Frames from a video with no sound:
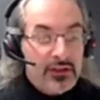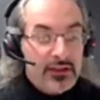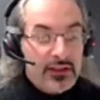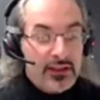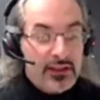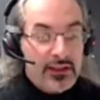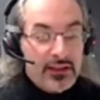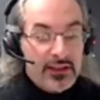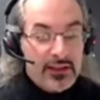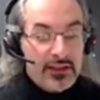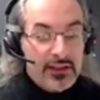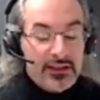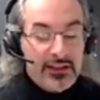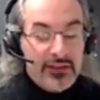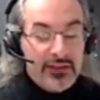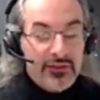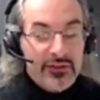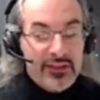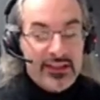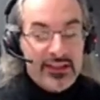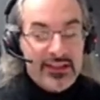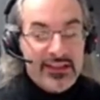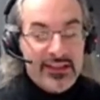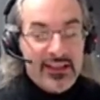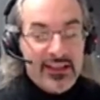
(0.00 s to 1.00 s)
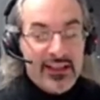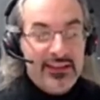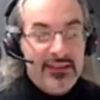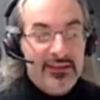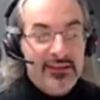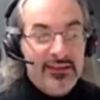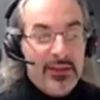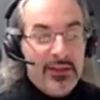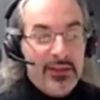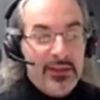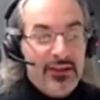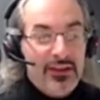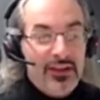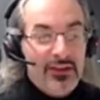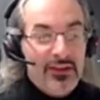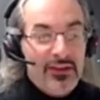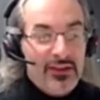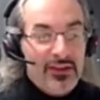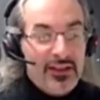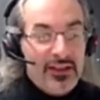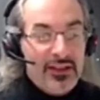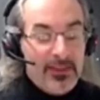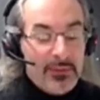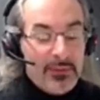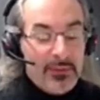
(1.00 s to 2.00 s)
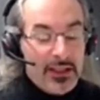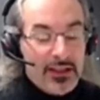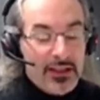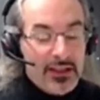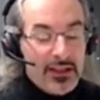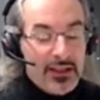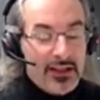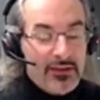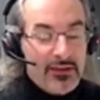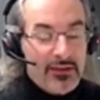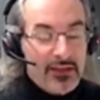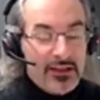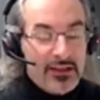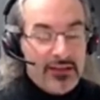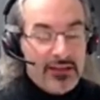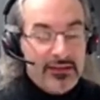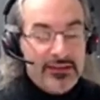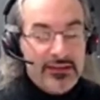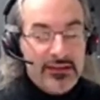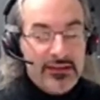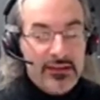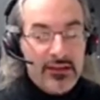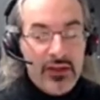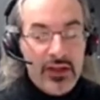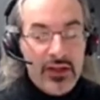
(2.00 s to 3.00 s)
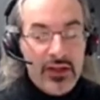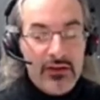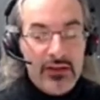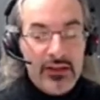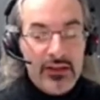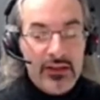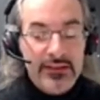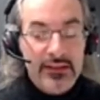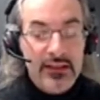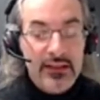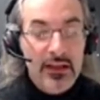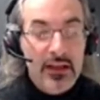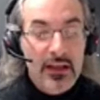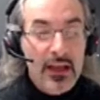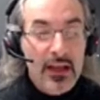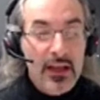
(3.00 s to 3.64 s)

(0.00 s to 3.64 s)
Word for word: Uh, at least I started my theory, my career as a string theorist.